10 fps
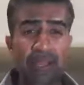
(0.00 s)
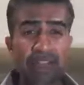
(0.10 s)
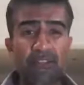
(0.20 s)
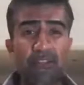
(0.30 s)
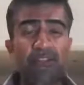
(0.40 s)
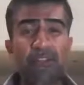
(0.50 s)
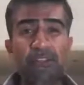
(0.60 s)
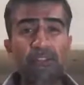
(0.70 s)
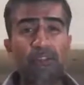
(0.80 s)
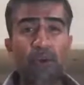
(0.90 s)
And so for
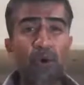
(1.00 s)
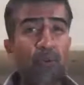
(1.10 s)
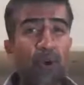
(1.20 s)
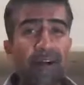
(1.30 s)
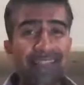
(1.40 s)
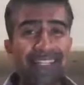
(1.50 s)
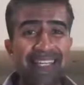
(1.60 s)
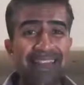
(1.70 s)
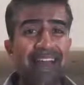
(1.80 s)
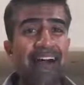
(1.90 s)
you, your what
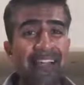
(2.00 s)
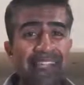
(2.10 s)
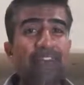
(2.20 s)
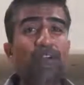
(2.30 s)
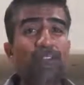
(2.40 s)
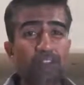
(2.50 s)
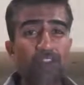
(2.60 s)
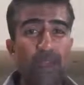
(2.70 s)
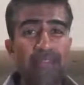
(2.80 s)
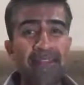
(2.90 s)
is I get on the
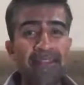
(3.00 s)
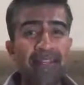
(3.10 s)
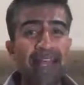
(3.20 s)
train,